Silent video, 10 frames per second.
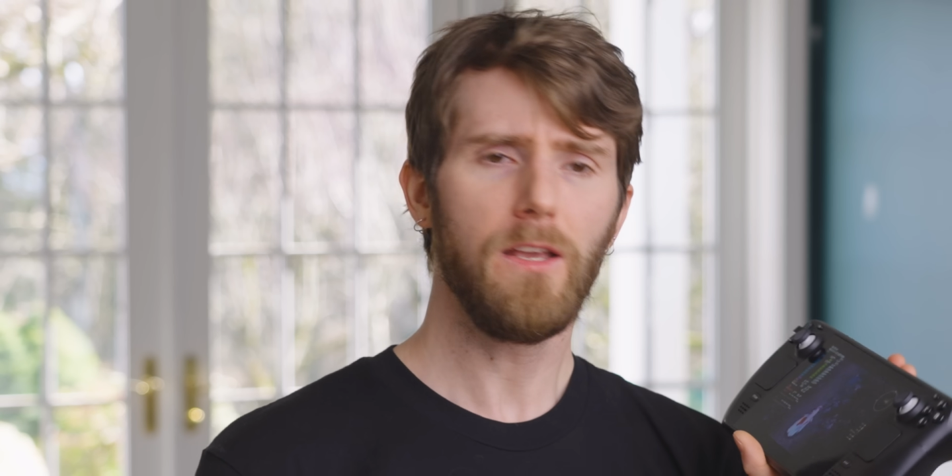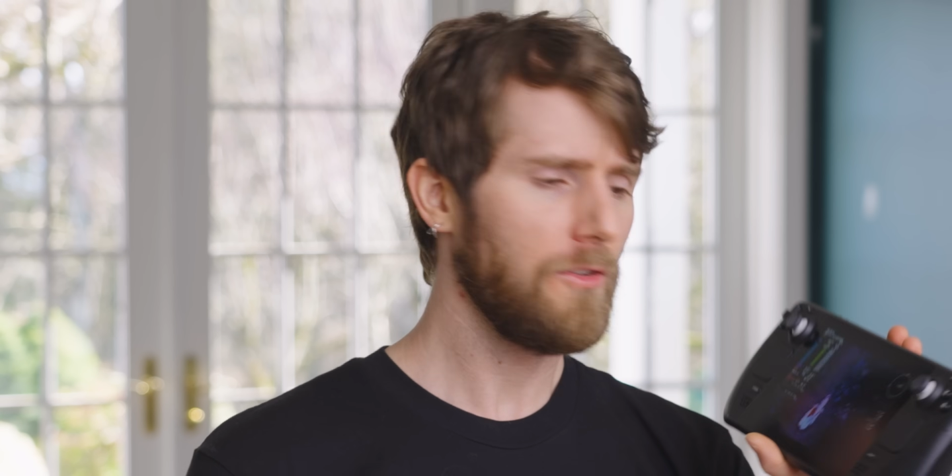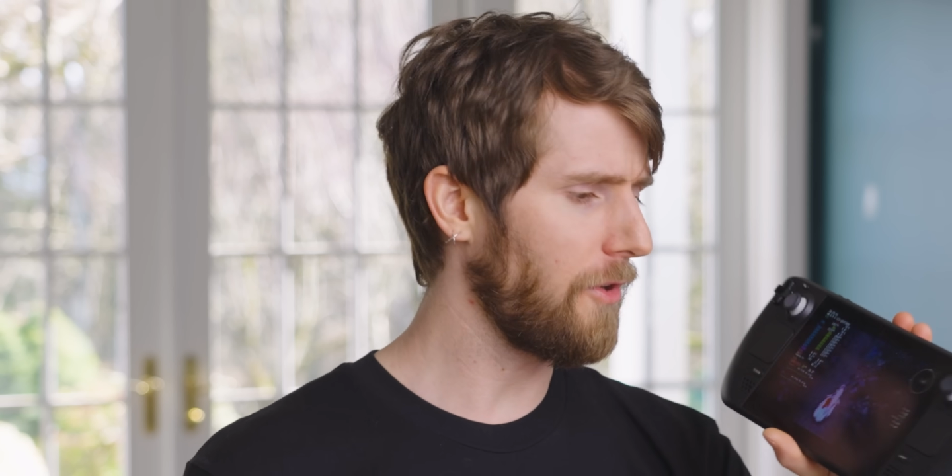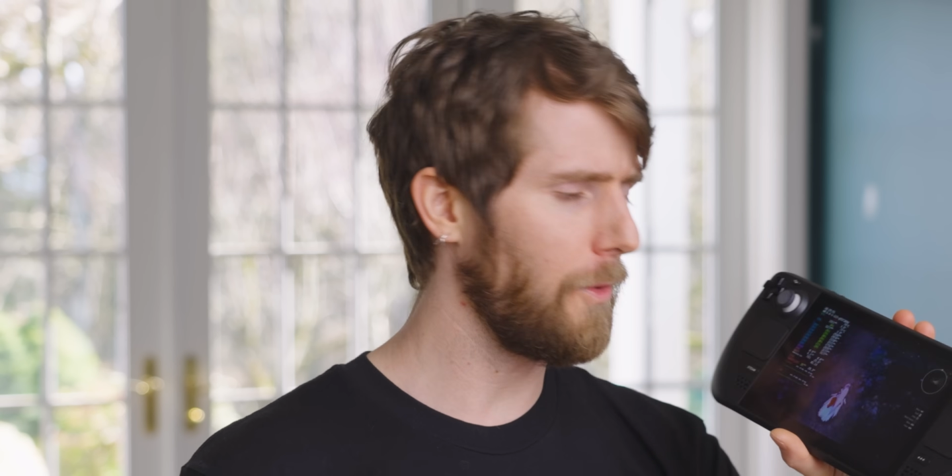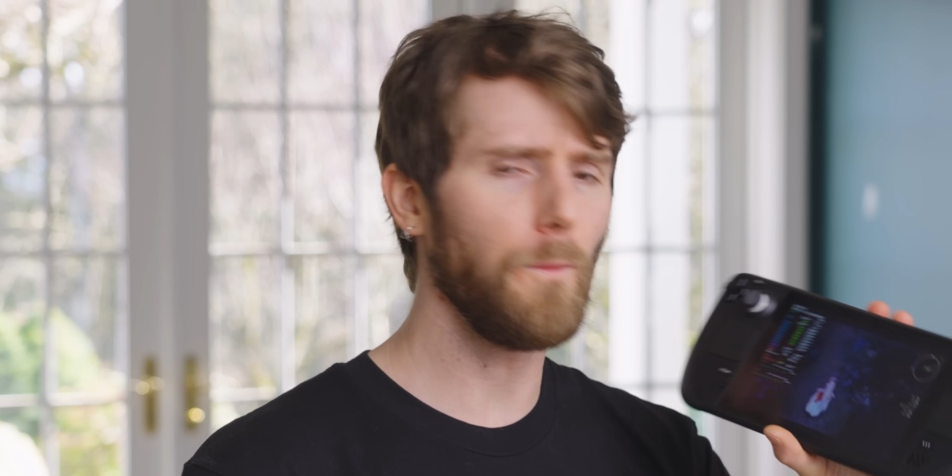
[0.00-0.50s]

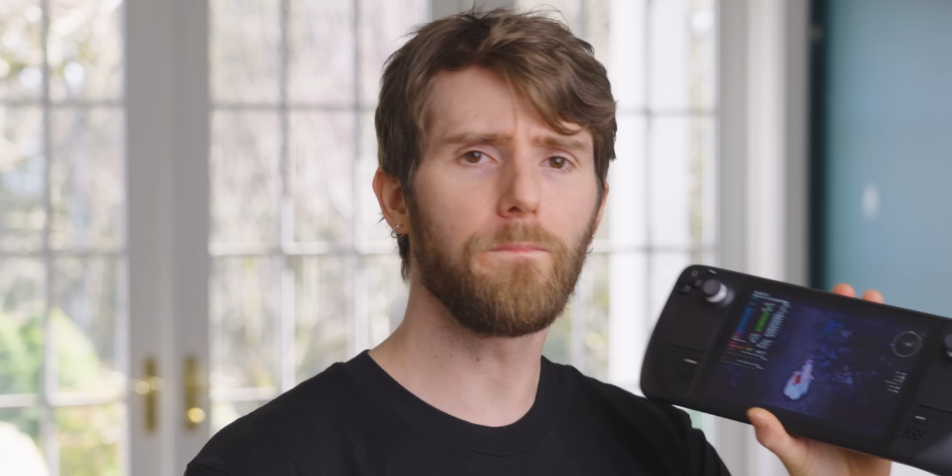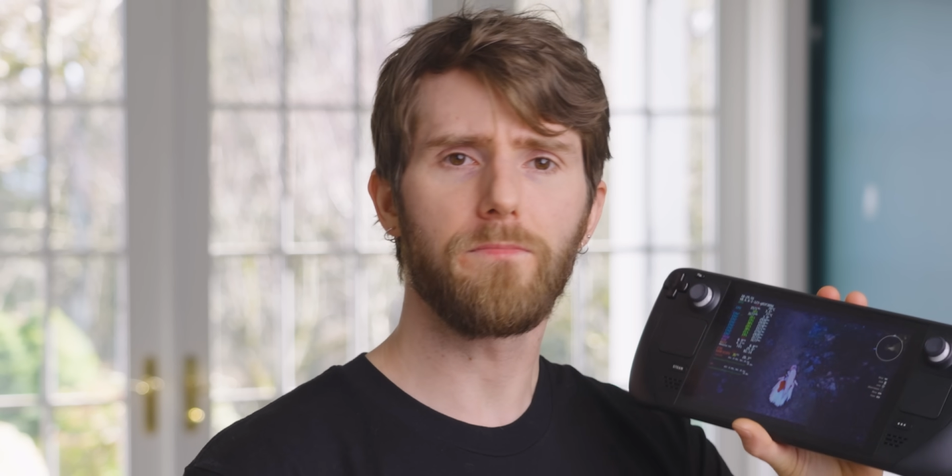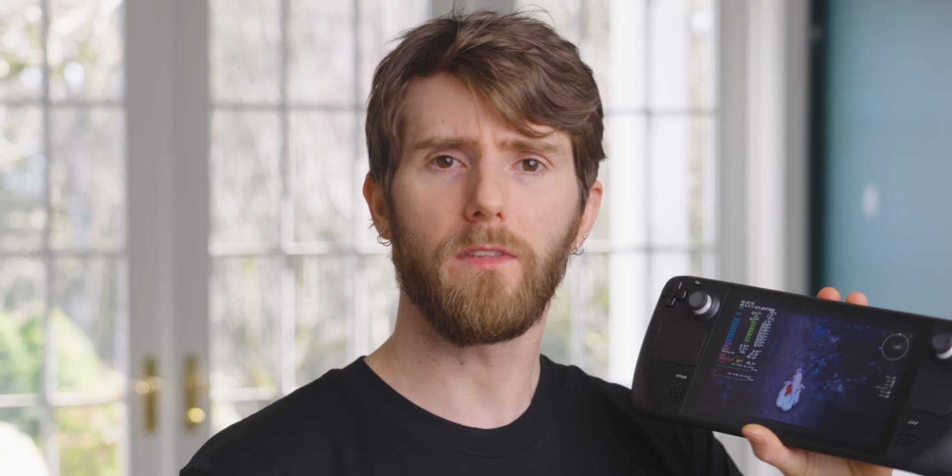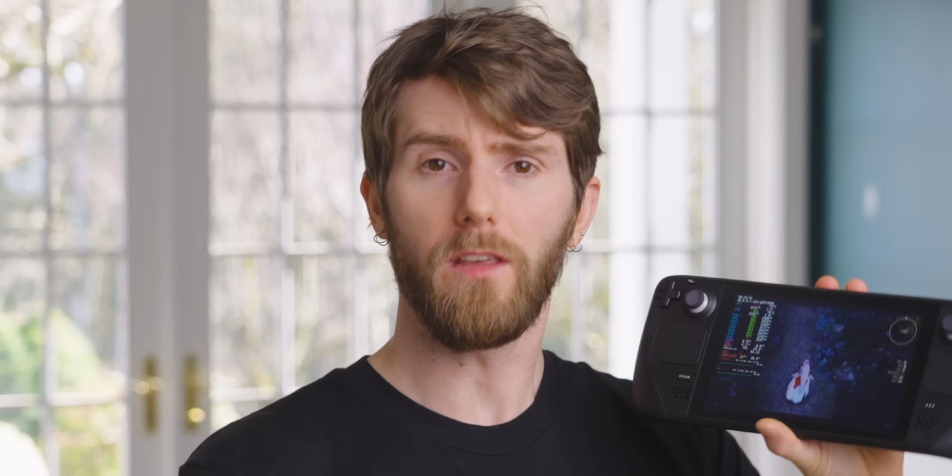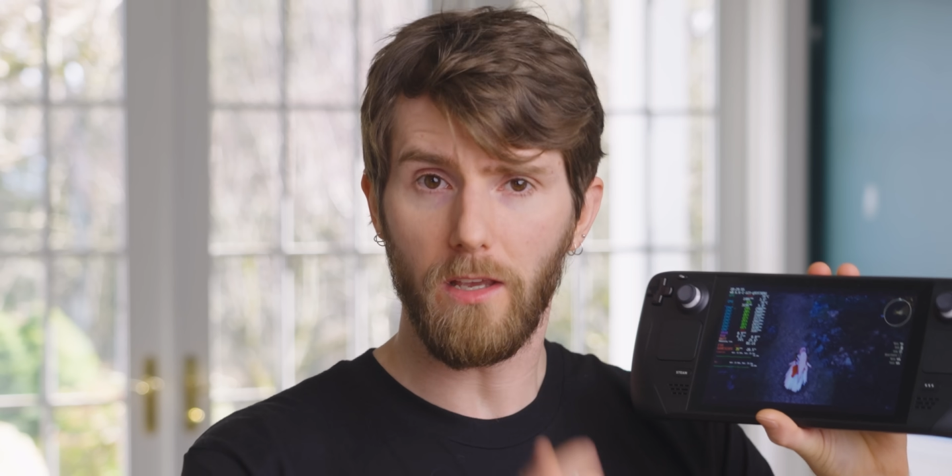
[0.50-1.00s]
So
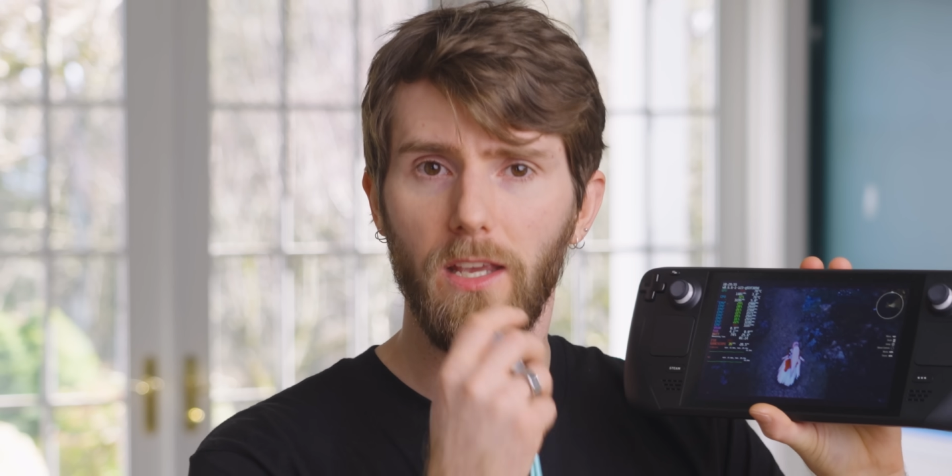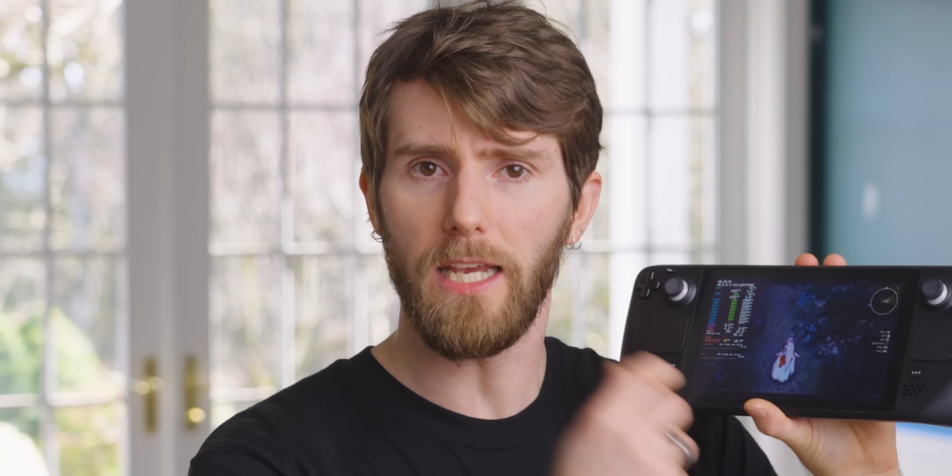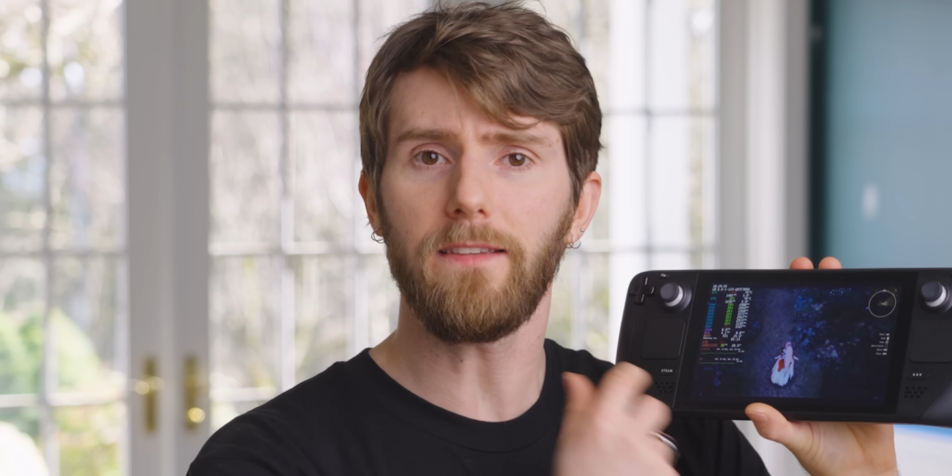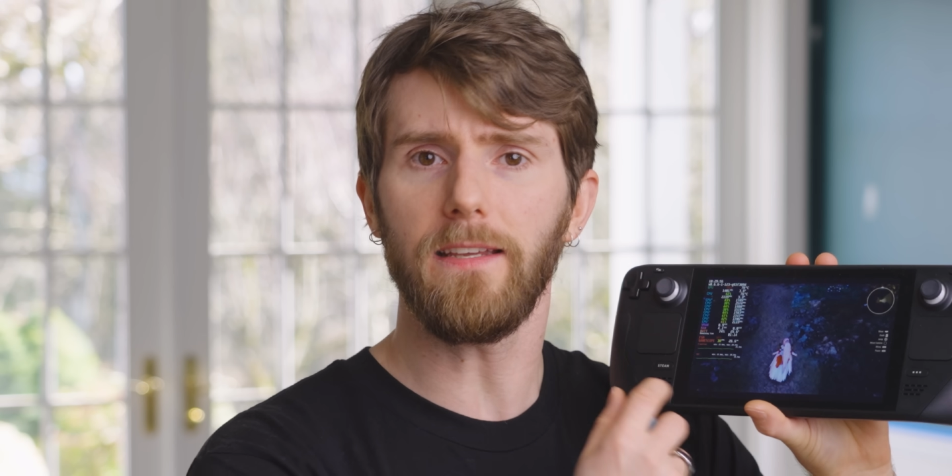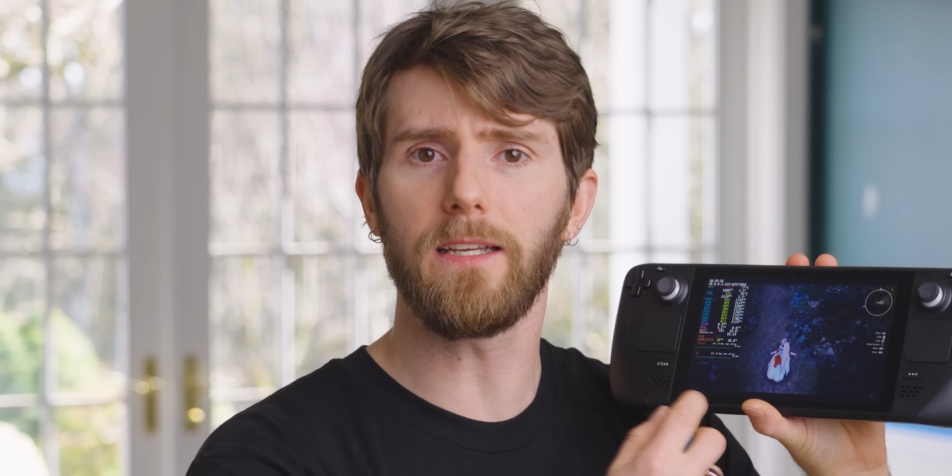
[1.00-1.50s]

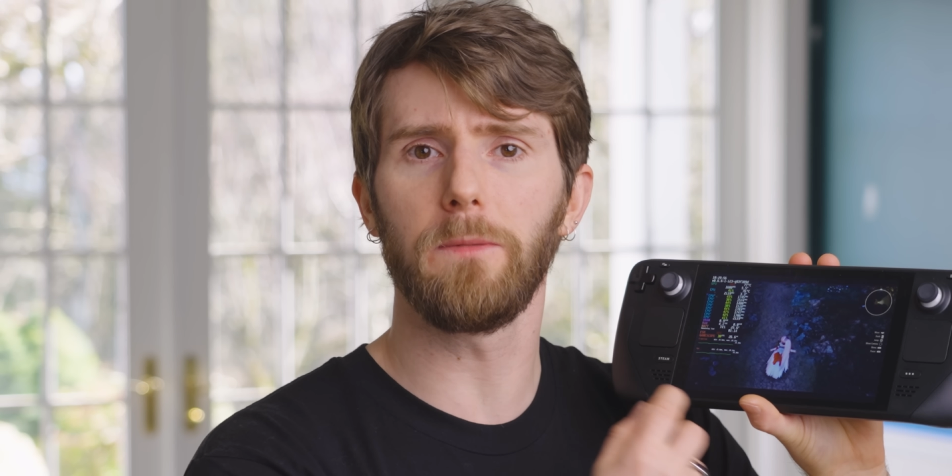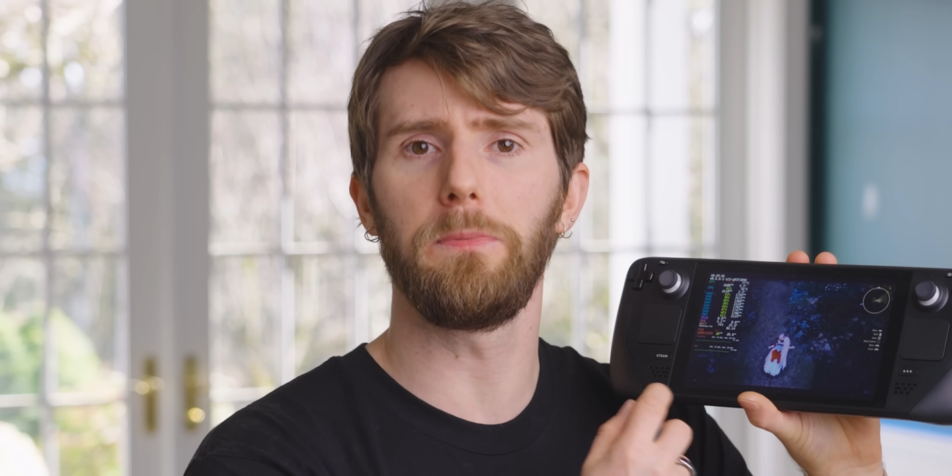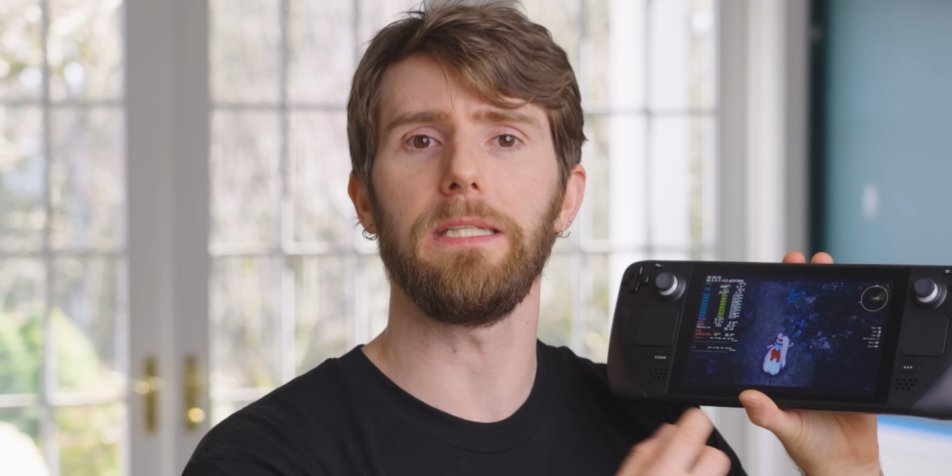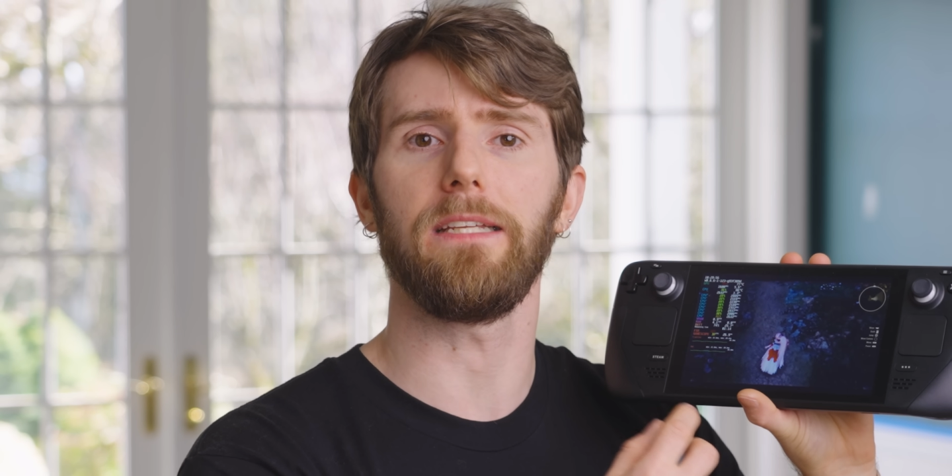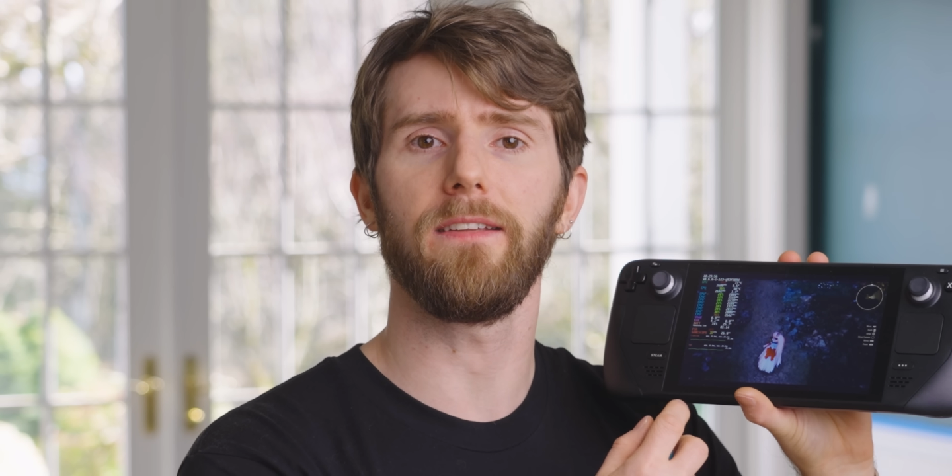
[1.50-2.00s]
it's
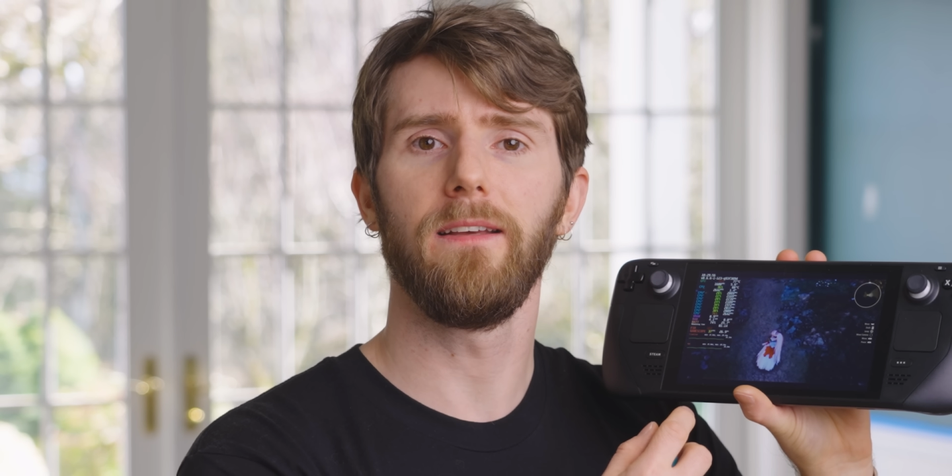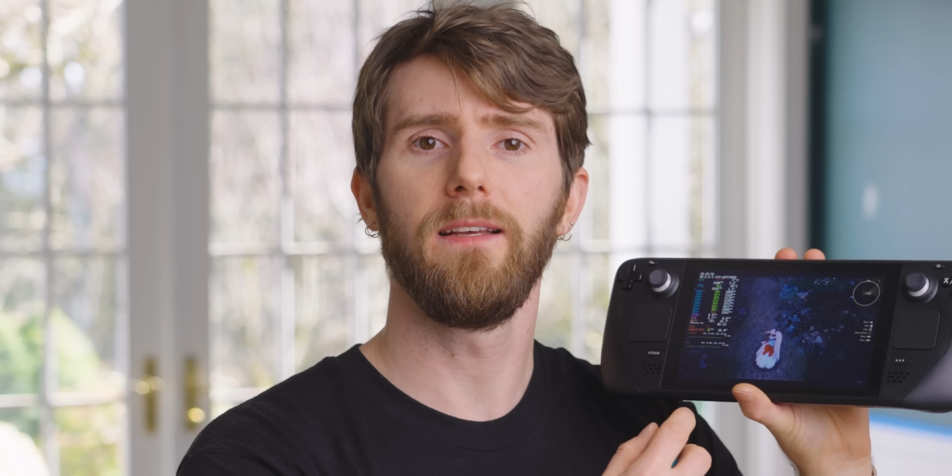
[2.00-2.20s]
incomplete,